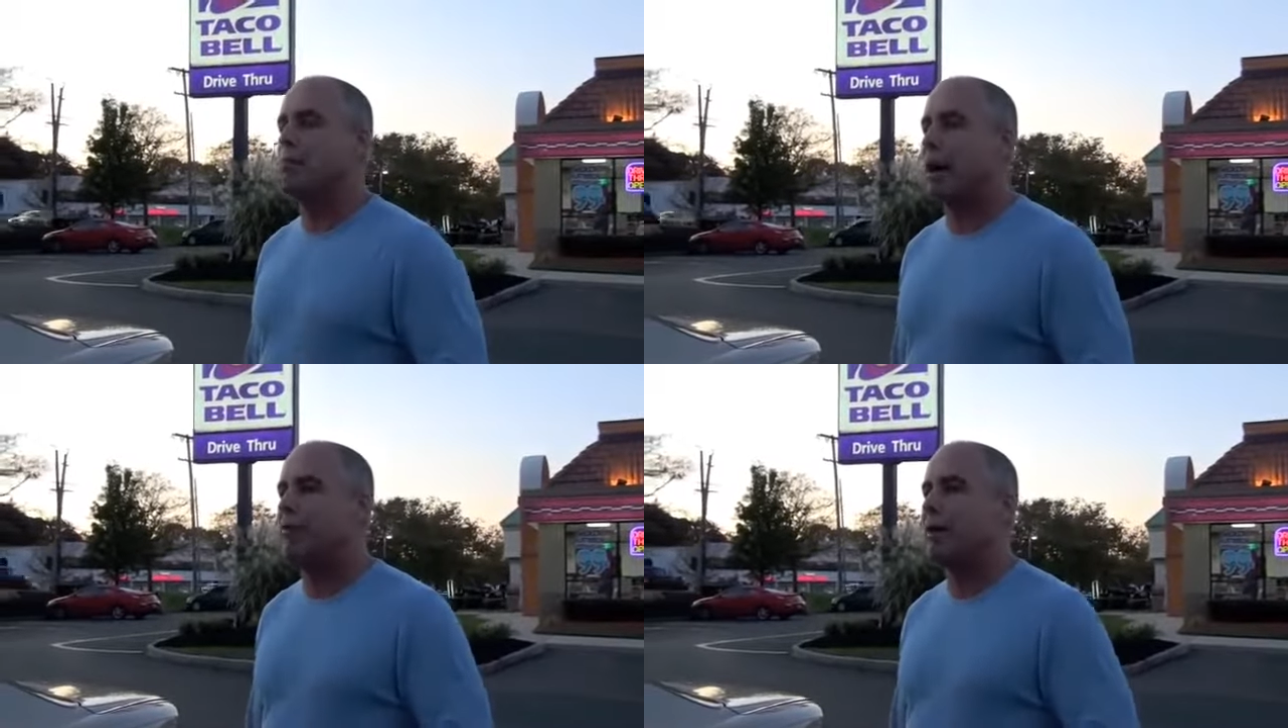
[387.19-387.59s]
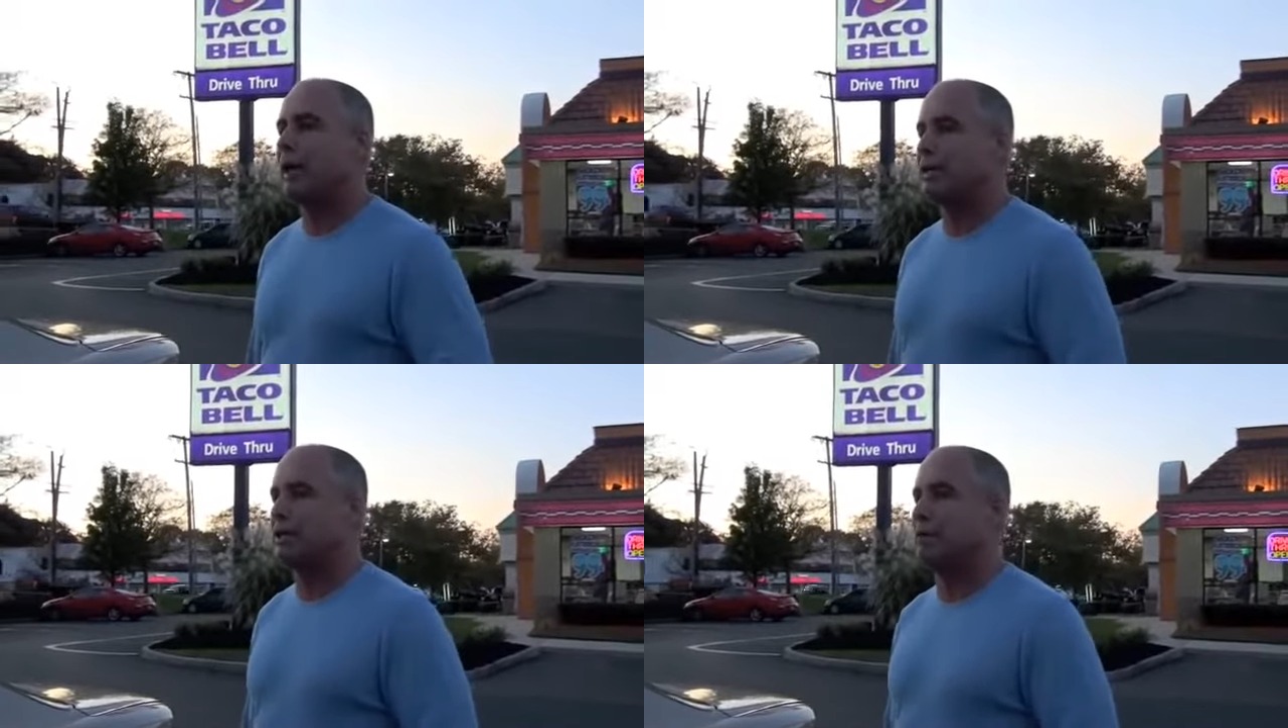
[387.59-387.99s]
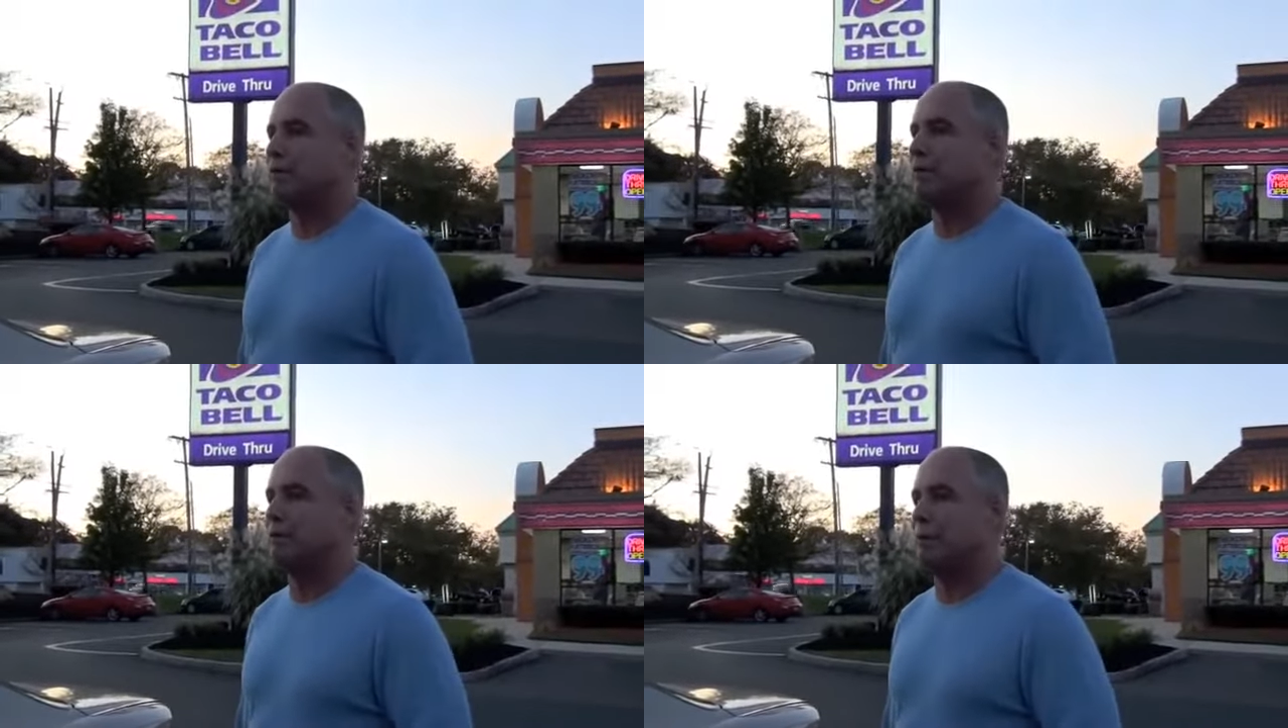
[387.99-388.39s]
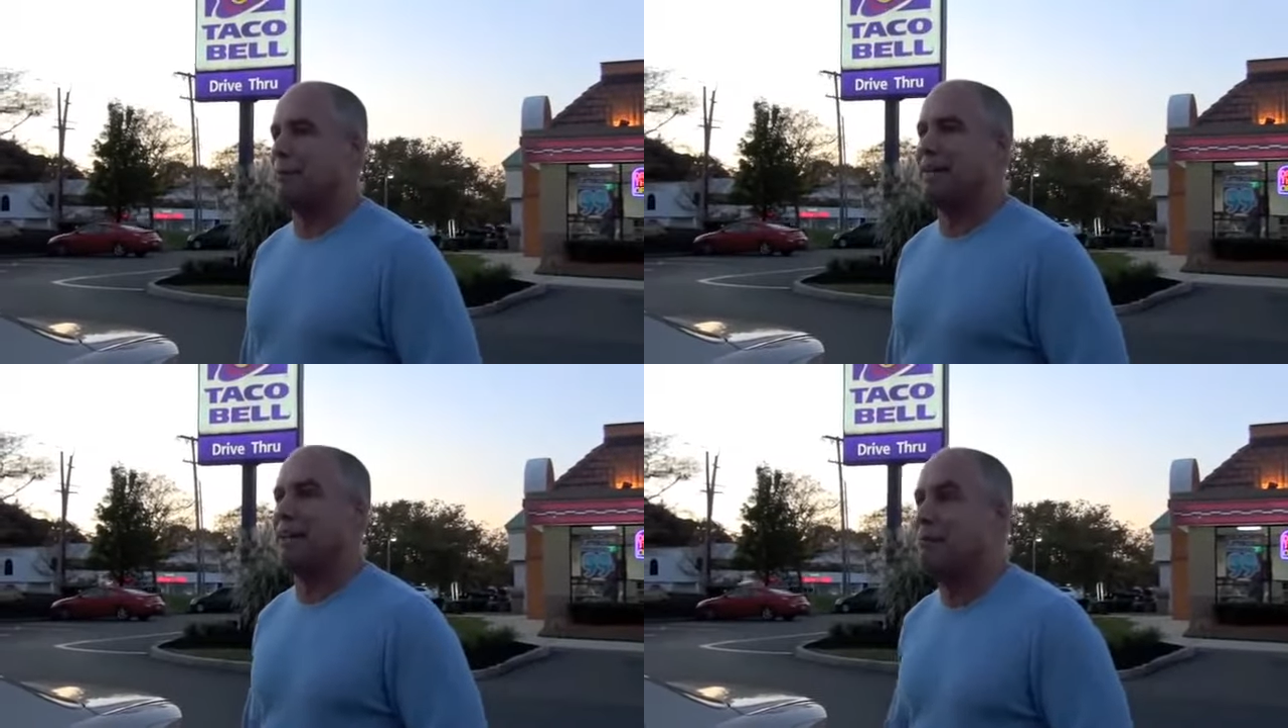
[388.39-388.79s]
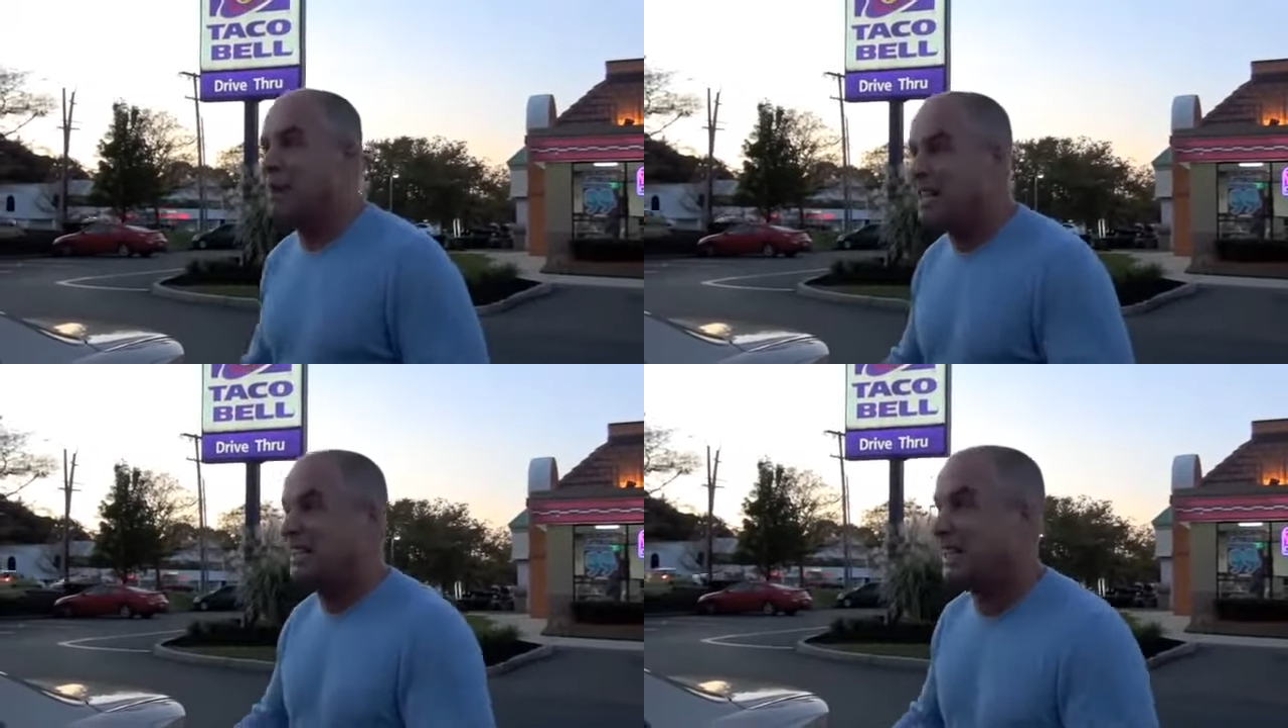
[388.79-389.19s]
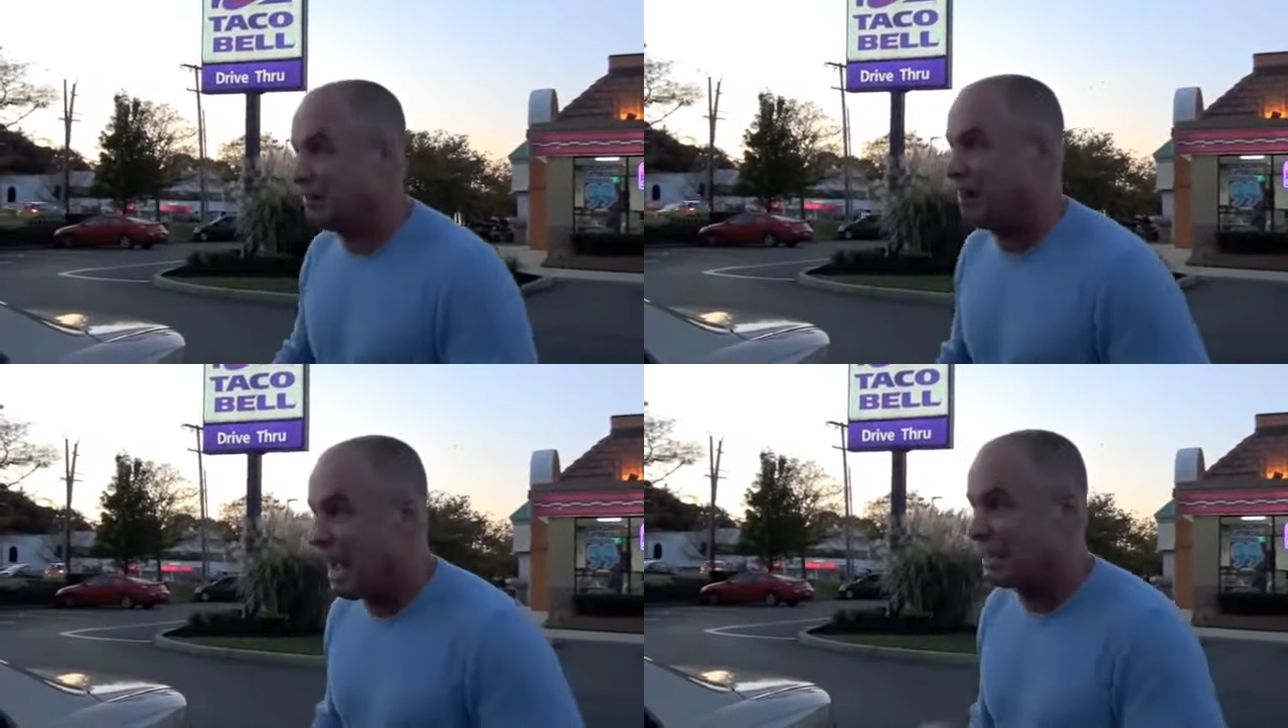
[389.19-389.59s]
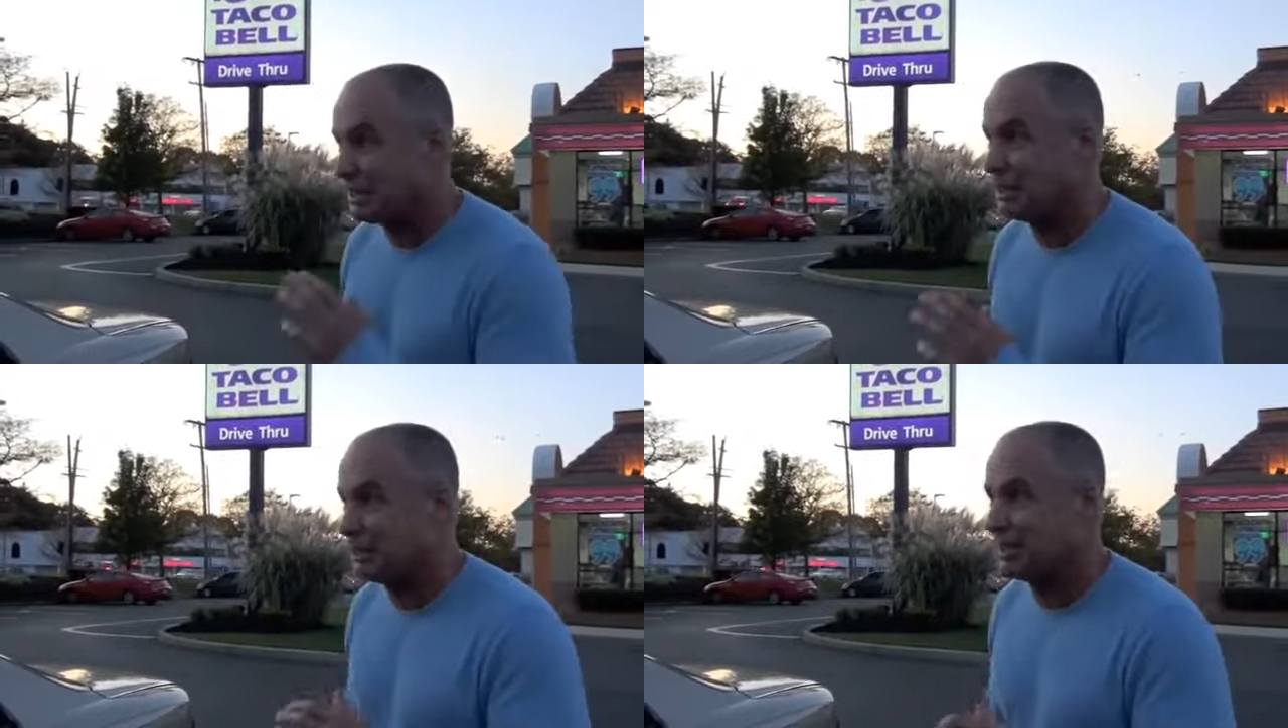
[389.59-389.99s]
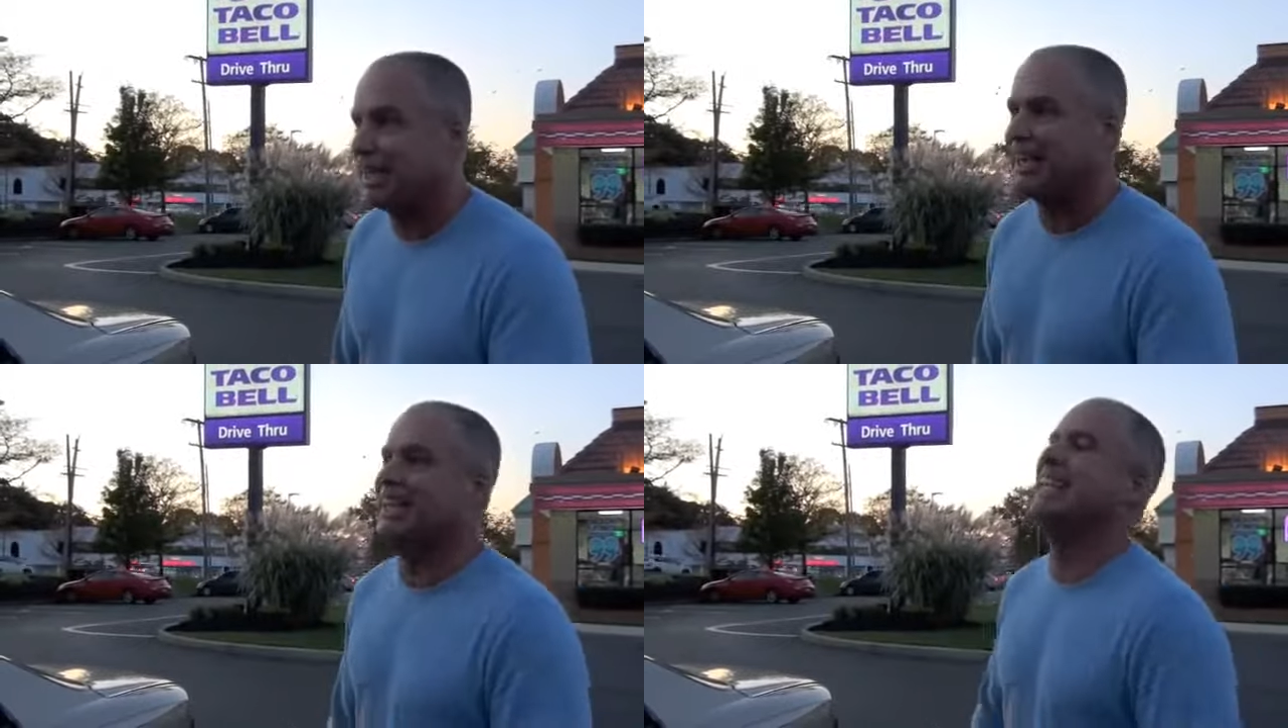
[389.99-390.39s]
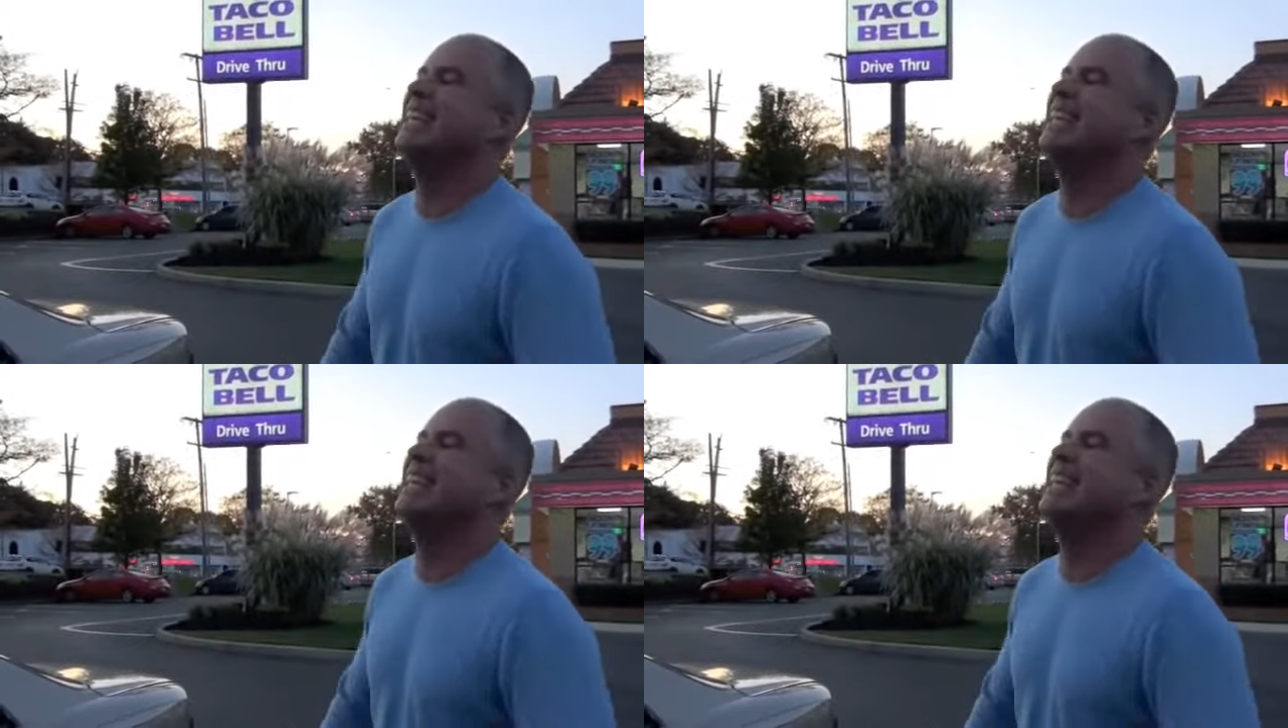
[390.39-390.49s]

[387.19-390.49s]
my reaction on film, they'd be like, what do you see the reaction of this guy?